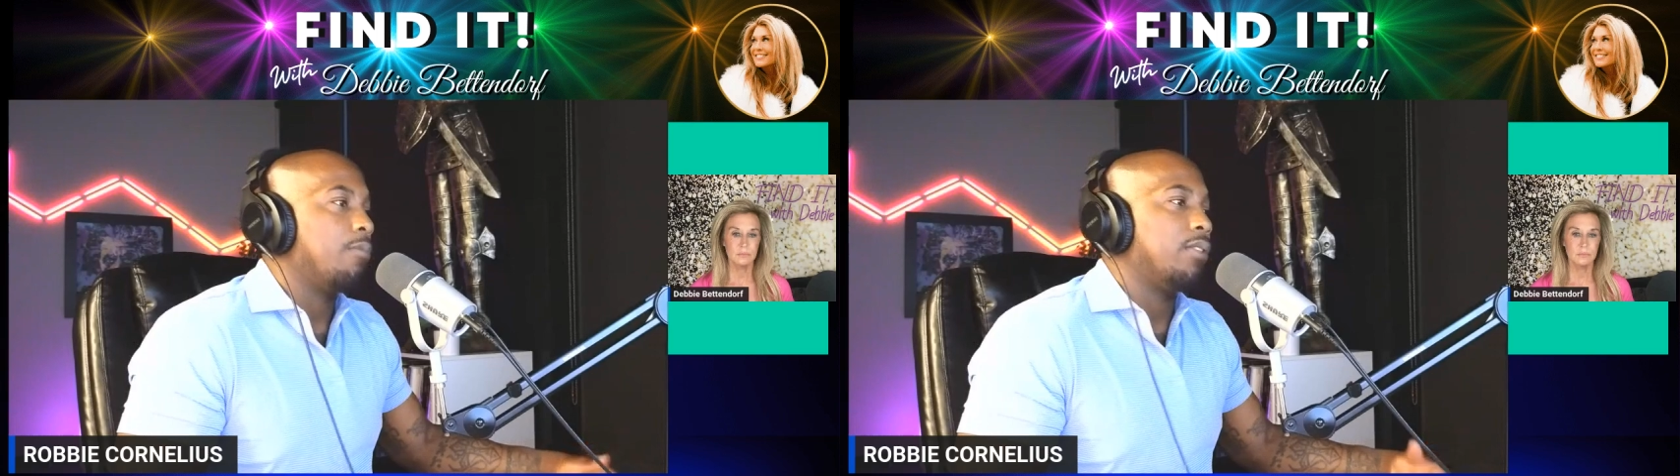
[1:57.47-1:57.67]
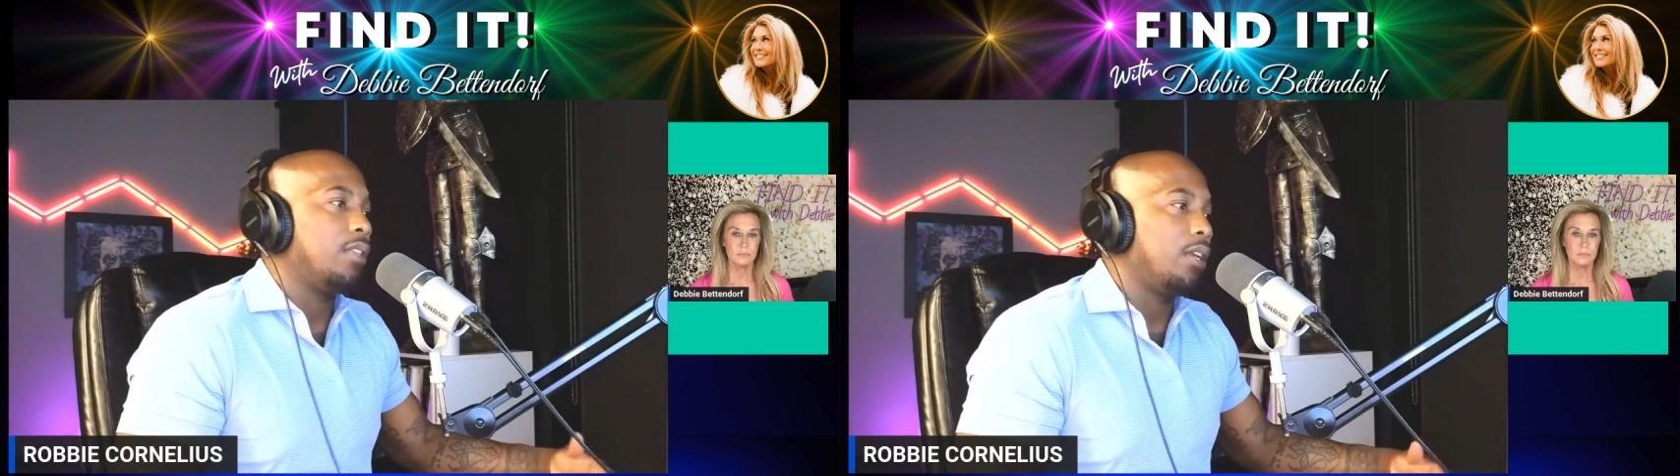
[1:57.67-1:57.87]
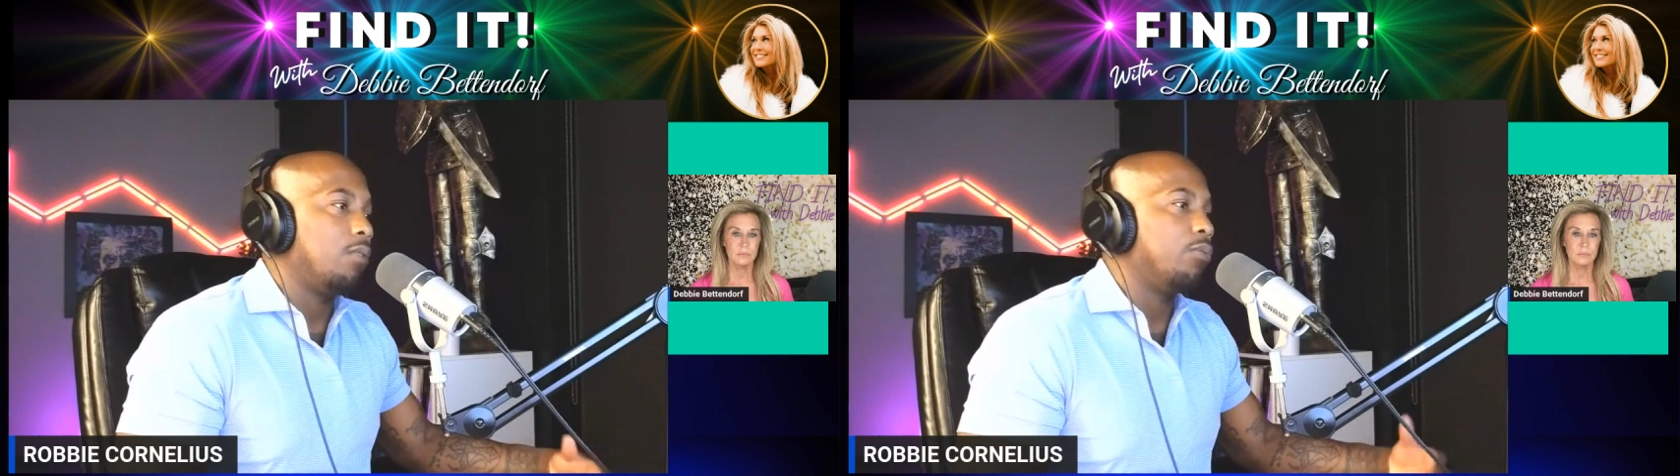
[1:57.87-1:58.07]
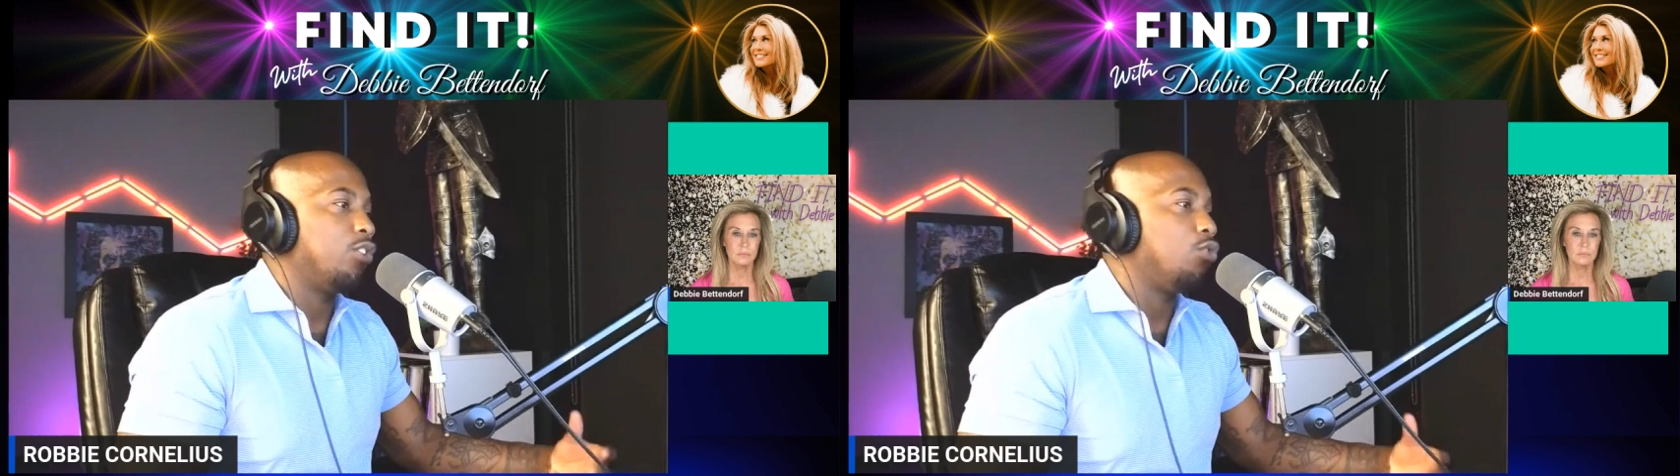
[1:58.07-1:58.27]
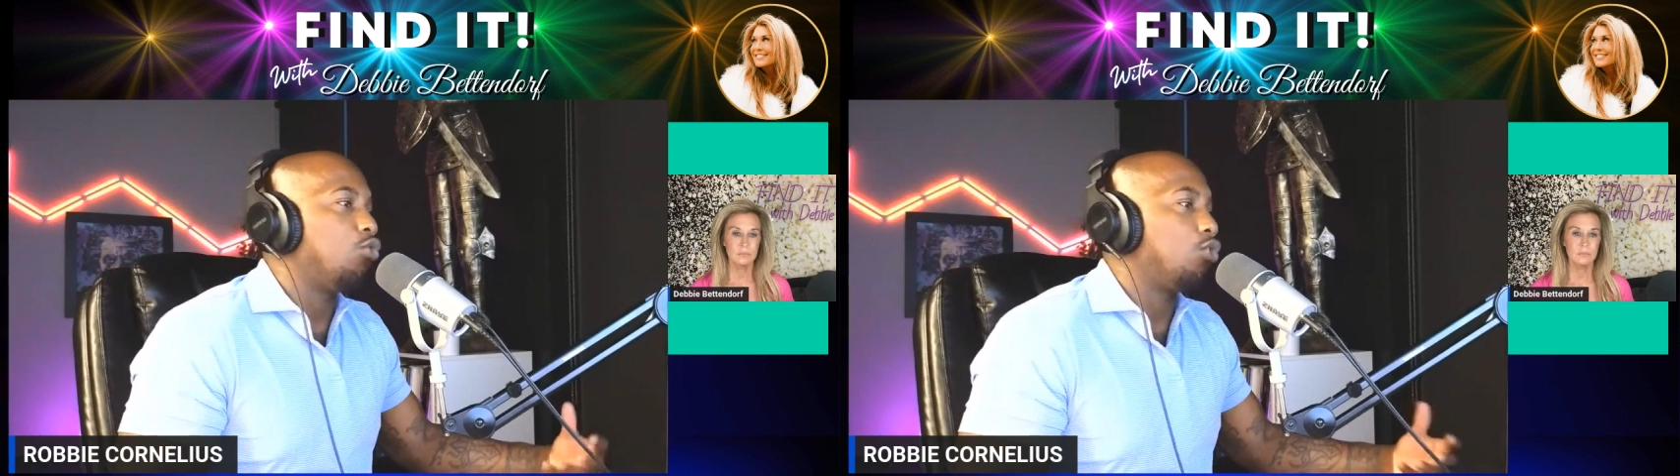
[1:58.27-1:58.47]
But then when
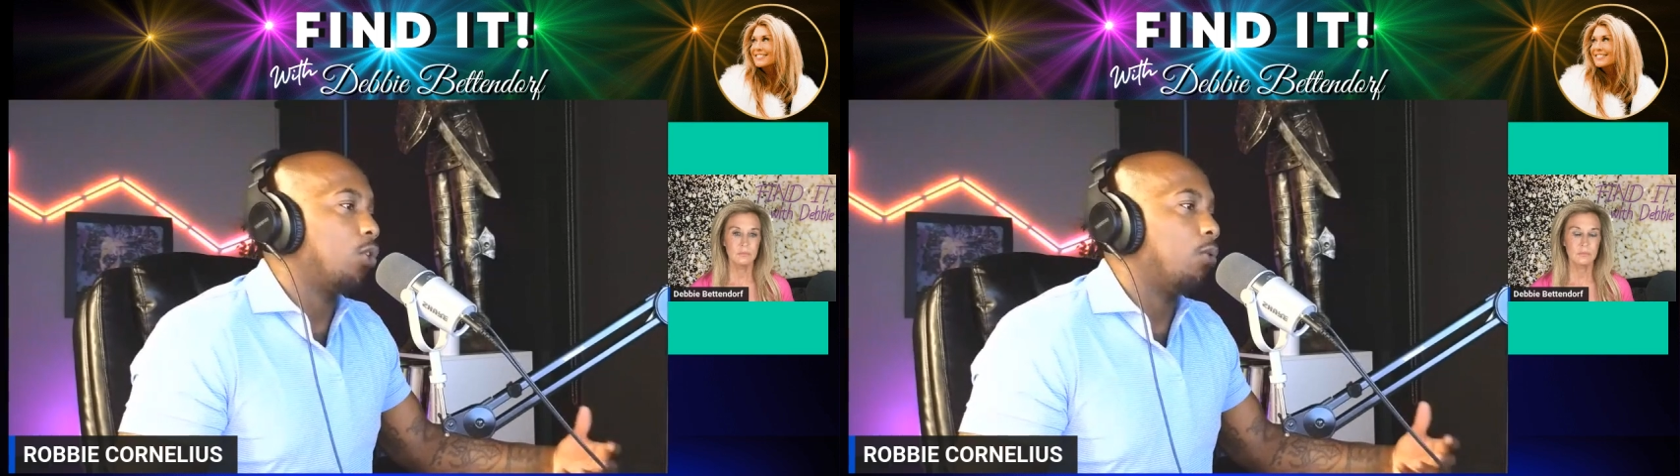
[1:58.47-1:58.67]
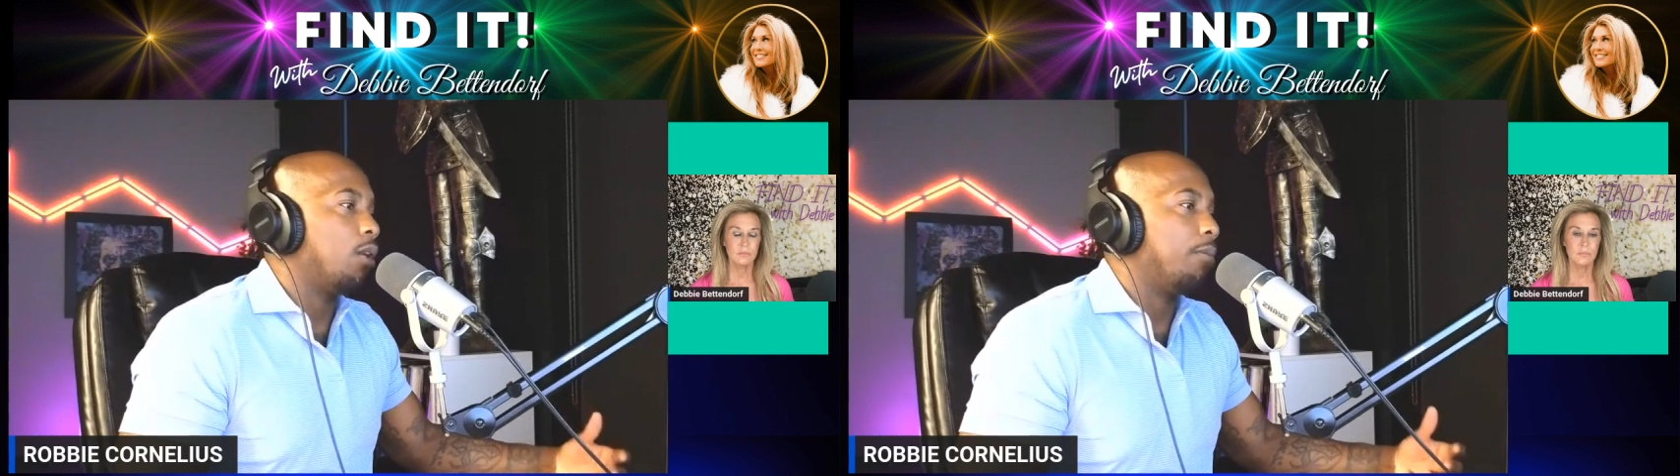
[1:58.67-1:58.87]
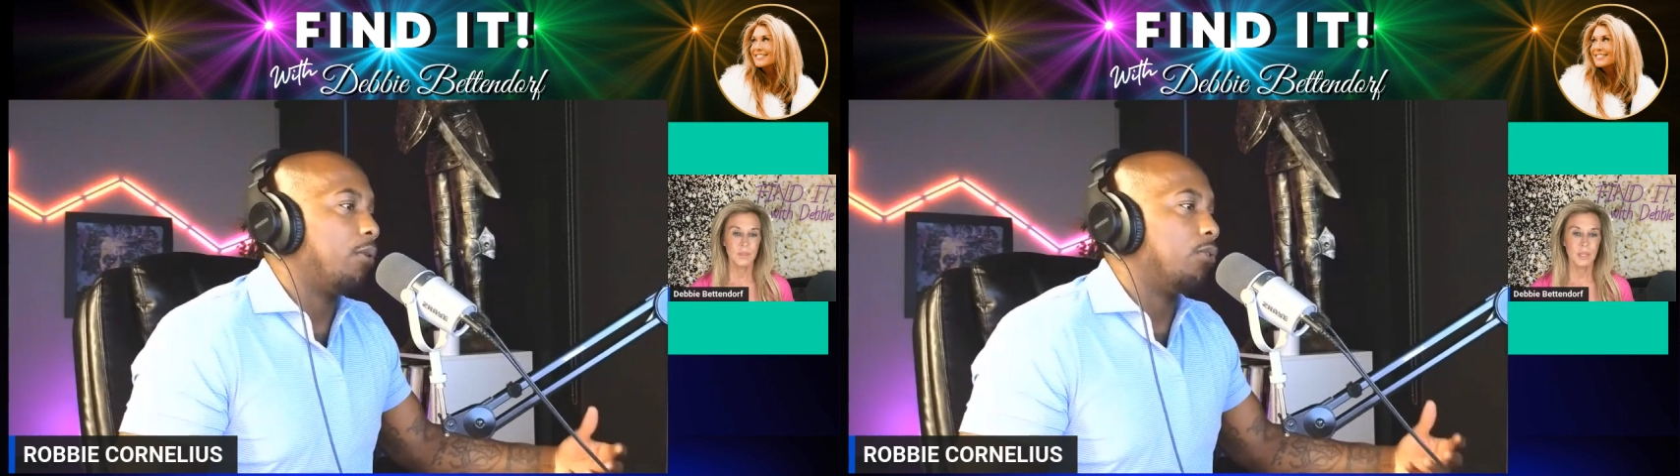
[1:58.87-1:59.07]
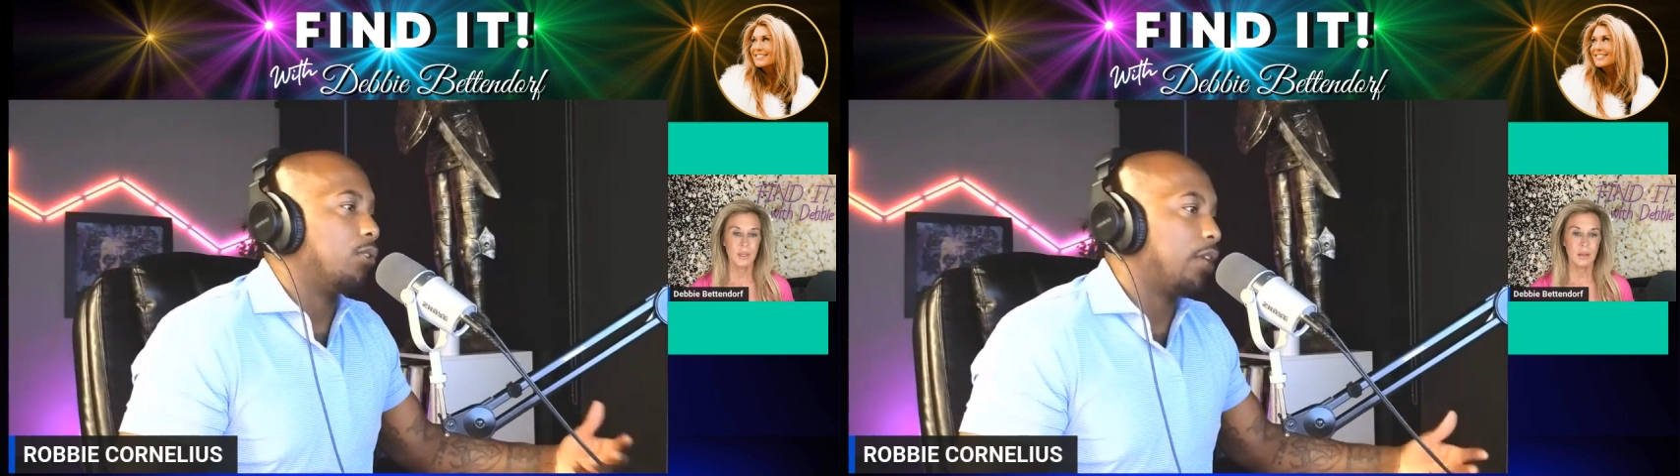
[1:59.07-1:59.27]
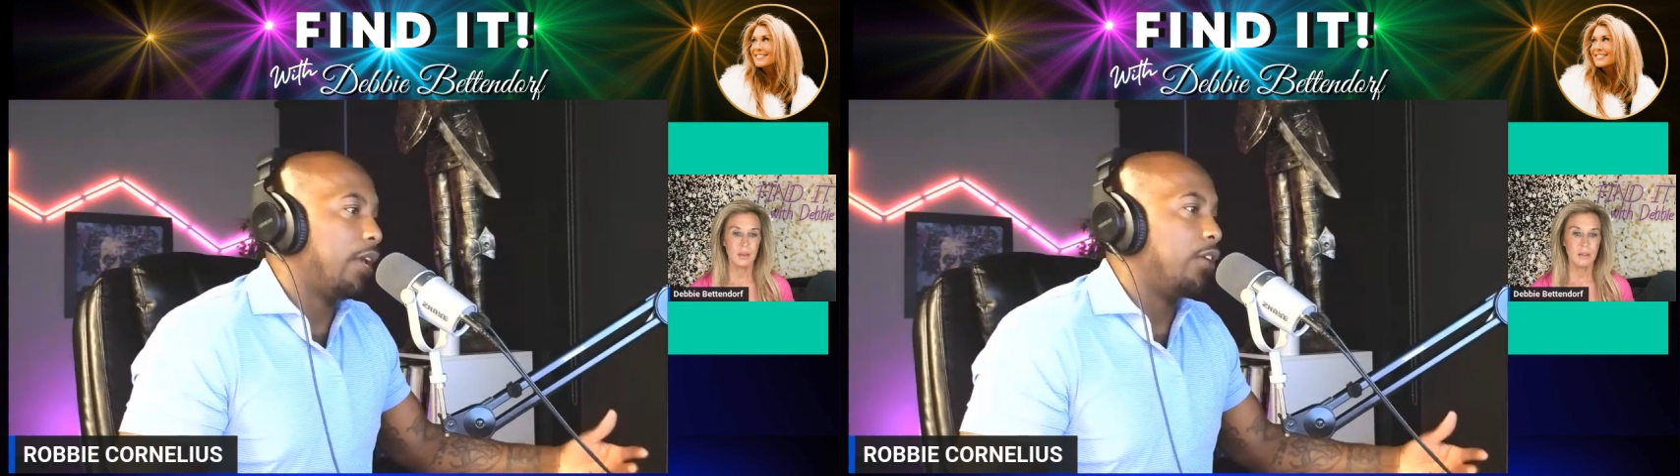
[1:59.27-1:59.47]
you show up on
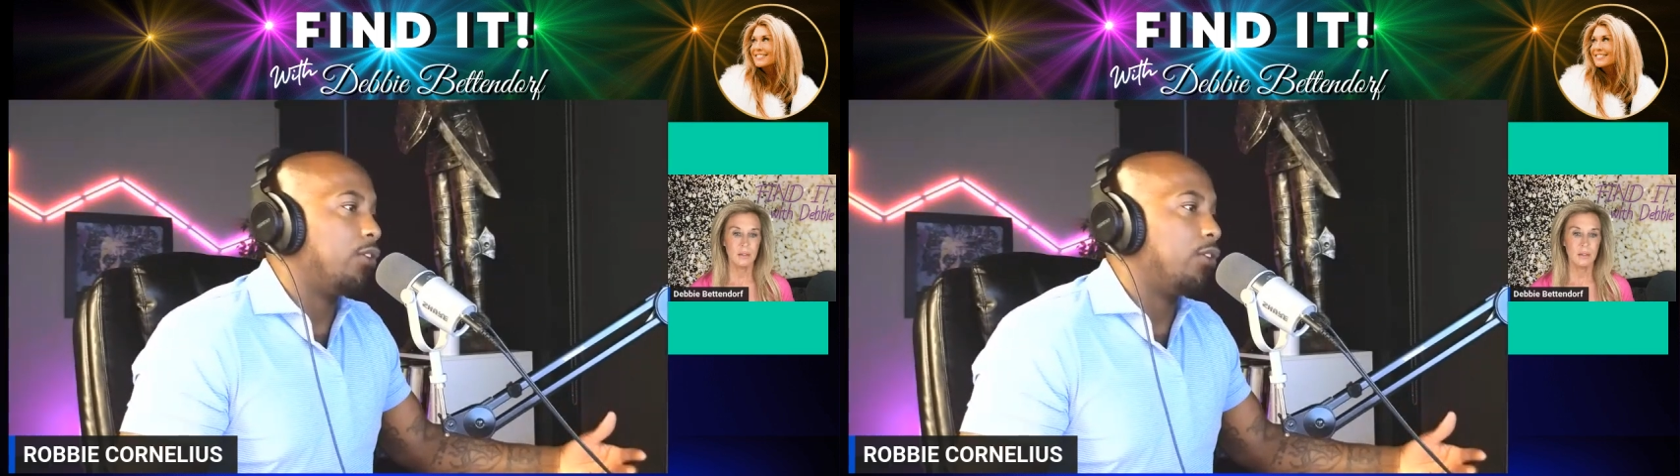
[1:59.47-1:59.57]
set,